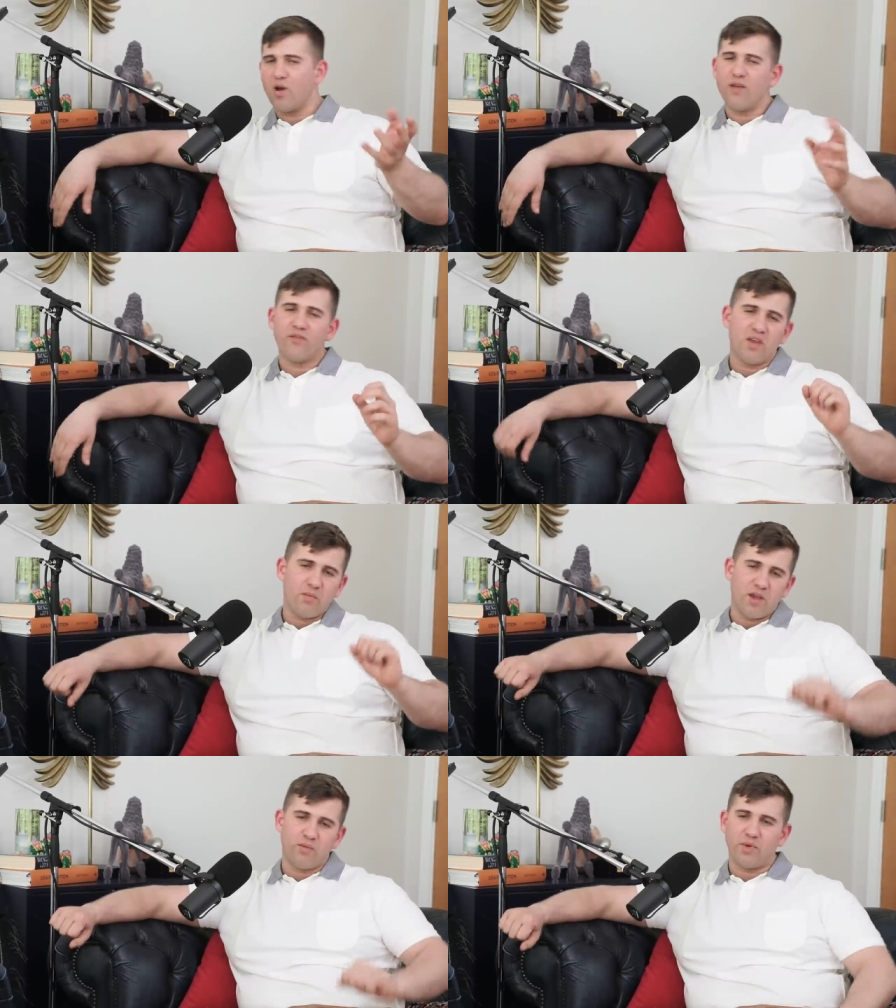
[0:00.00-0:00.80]
whatever
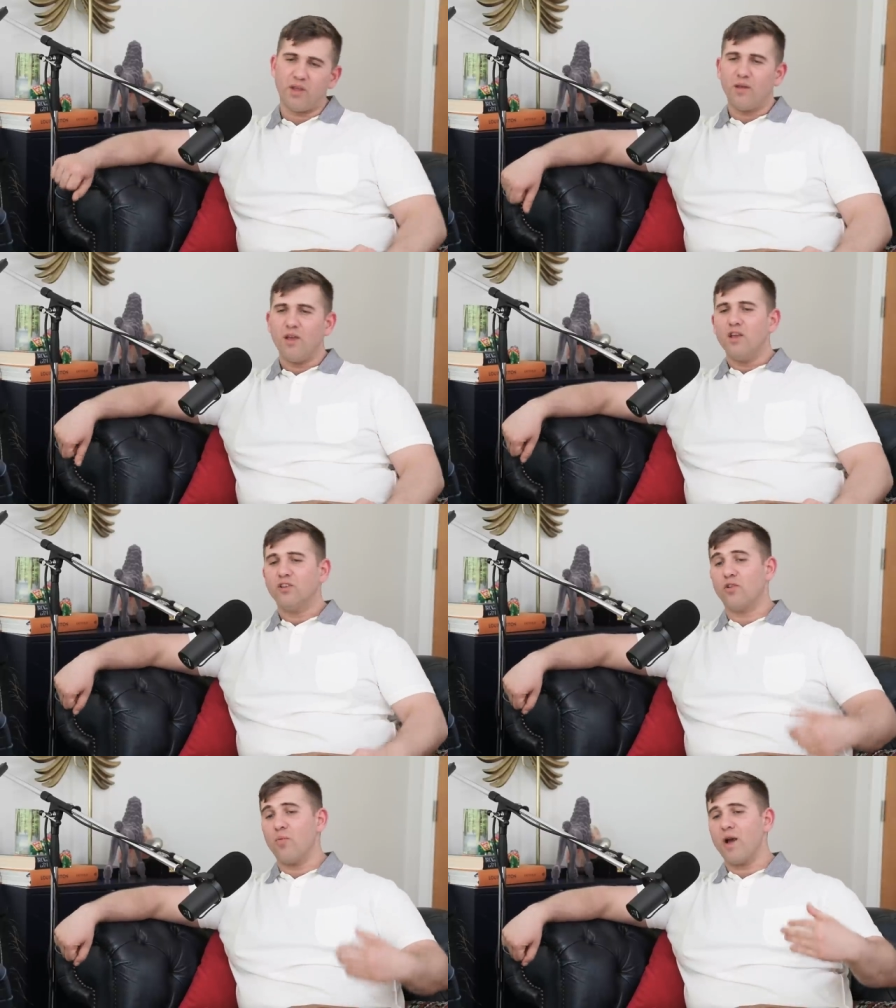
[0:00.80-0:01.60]
it may be.
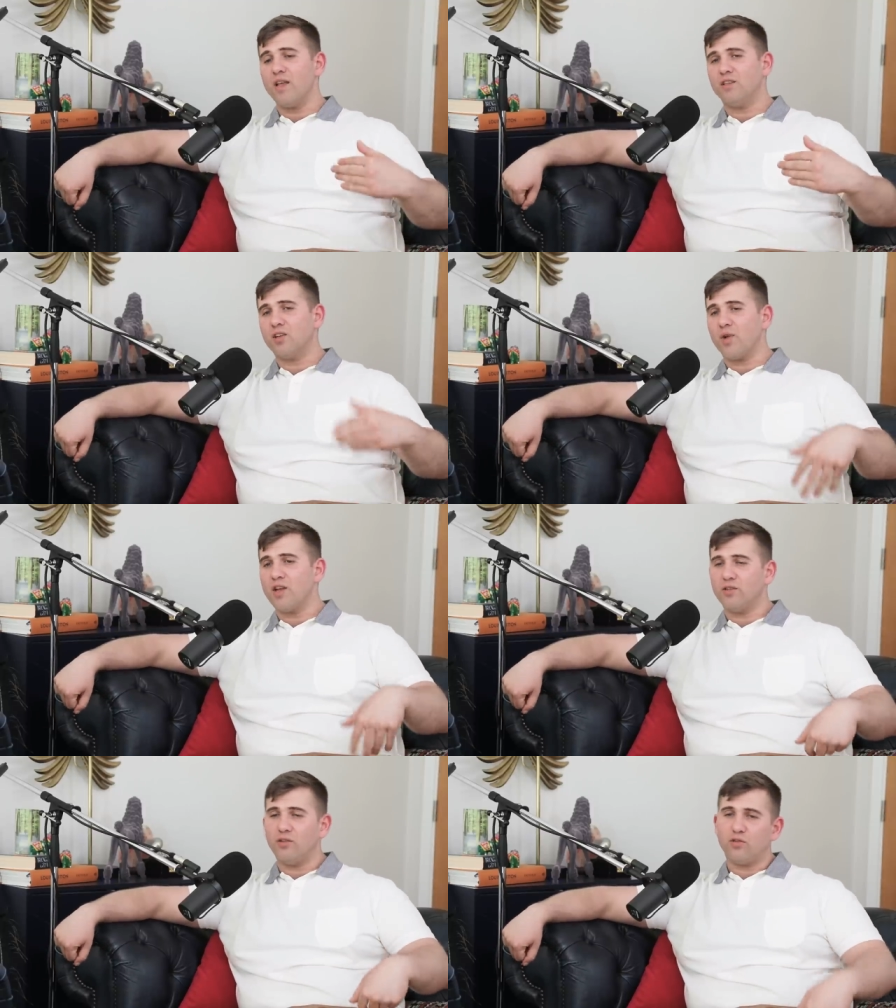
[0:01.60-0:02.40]
So my
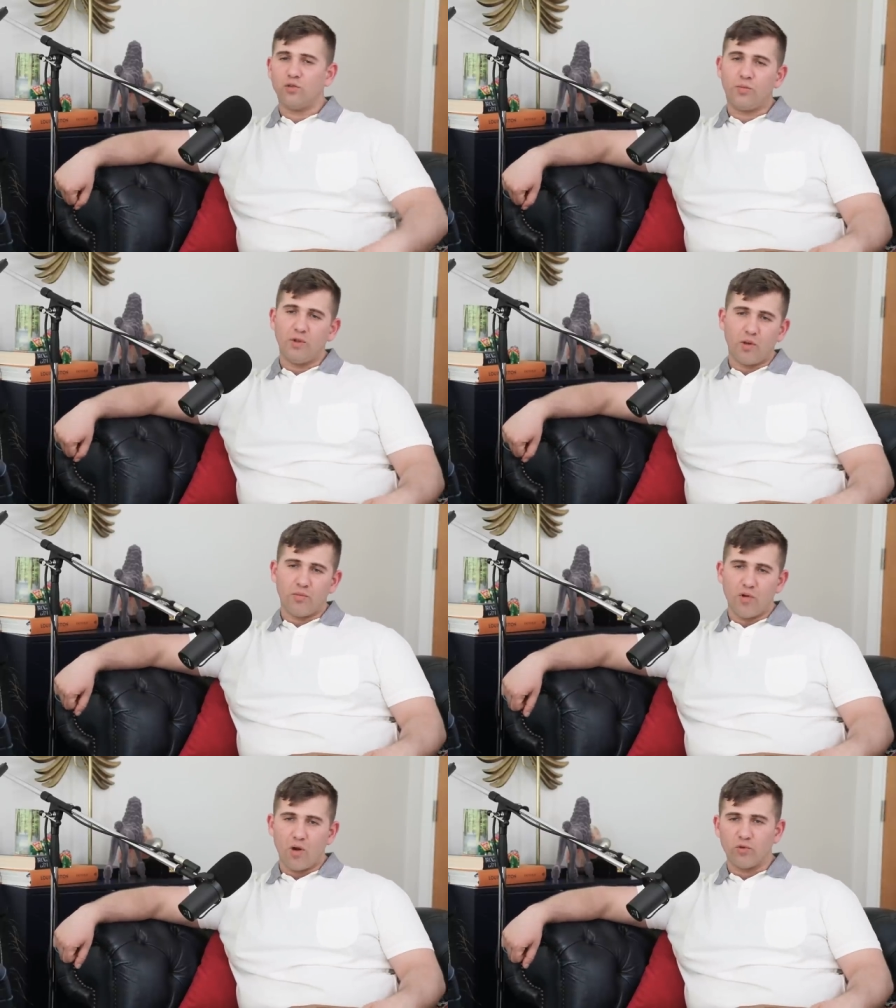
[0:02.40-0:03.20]
integration in
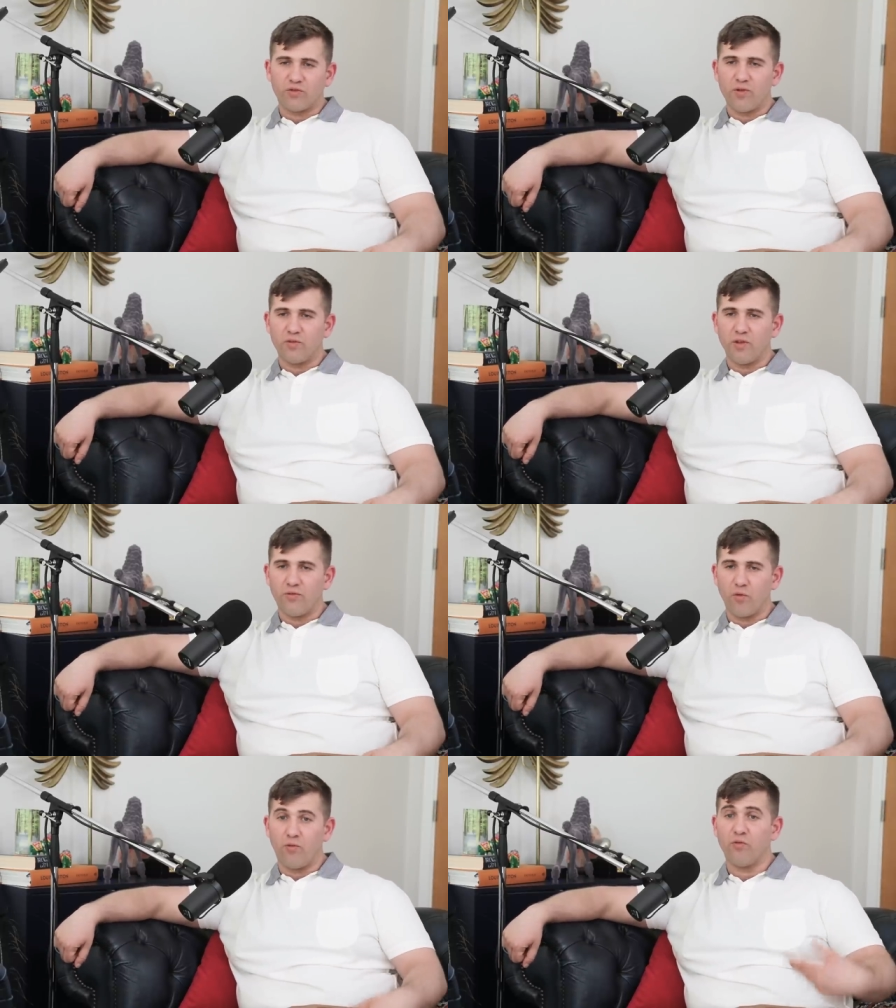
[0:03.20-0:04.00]
2PWR was very
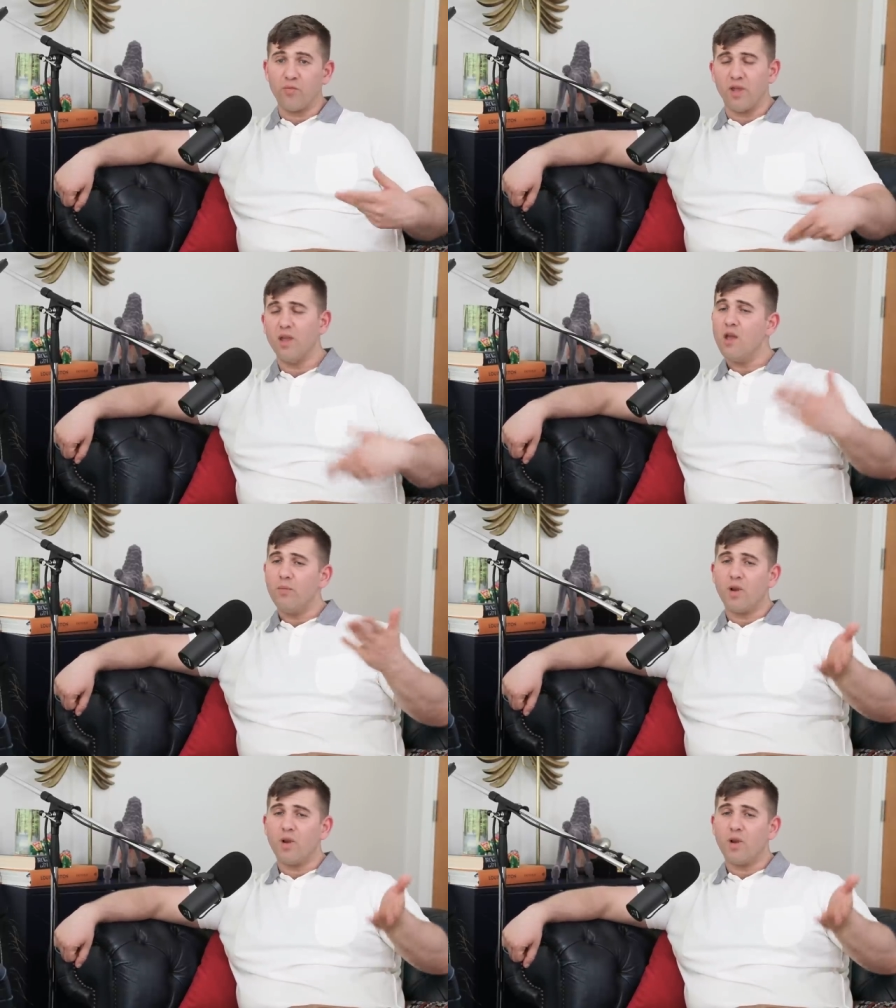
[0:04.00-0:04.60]
difficult for me.